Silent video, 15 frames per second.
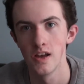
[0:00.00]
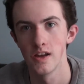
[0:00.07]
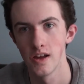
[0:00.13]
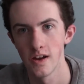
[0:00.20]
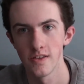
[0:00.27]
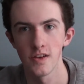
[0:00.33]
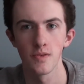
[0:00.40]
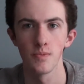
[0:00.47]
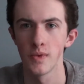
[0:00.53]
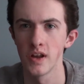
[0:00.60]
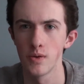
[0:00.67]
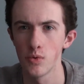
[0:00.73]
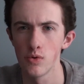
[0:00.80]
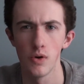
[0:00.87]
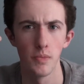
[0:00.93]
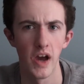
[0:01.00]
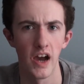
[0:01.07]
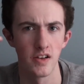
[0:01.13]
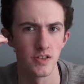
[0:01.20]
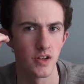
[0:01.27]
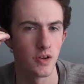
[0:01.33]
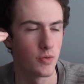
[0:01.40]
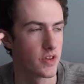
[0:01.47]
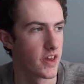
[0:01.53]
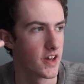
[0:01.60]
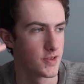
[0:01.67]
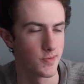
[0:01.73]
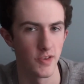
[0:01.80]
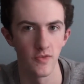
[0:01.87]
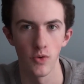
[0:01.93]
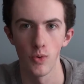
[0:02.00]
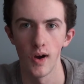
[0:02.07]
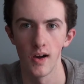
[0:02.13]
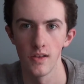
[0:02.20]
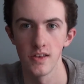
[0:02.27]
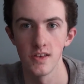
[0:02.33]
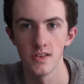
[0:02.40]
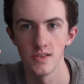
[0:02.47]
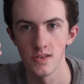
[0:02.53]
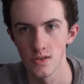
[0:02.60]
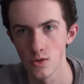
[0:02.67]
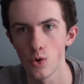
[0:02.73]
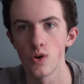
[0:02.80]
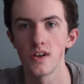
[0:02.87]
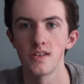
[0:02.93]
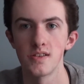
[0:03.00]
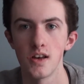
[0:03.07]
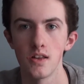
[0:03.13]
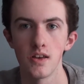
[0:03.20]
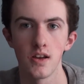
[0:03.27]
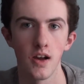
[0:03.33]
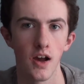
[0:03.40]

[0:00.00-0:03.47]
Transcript: and I think my number 1 passion, it really has been for a while, is storytelling.